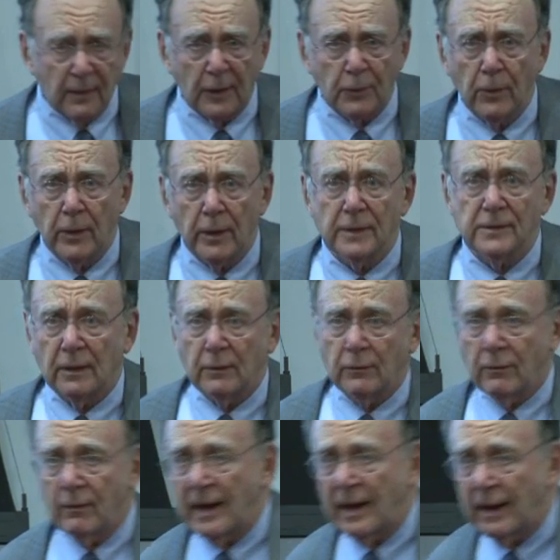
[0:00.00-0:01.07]
networks and
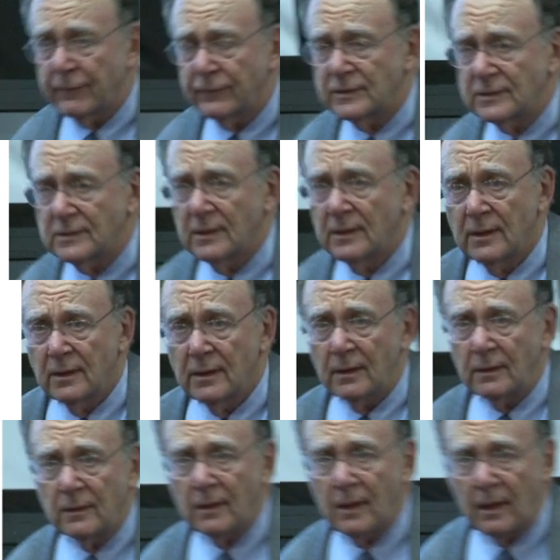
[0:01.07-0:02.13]
graphs
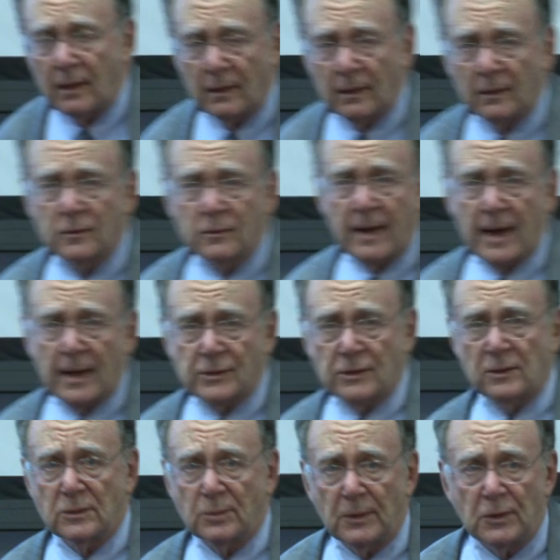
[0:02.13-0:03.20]
indicating
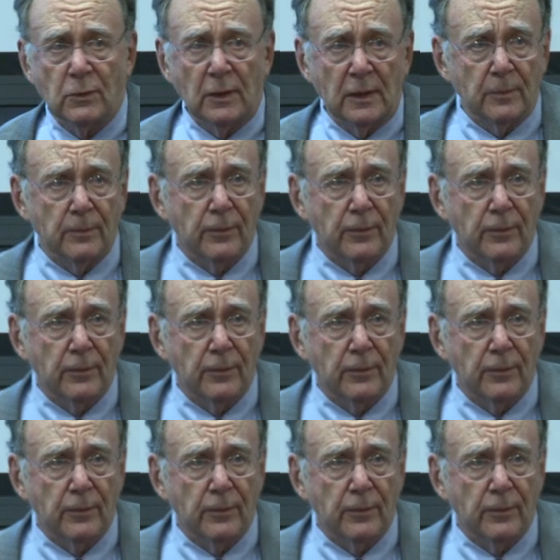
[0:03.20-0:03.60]
interactions between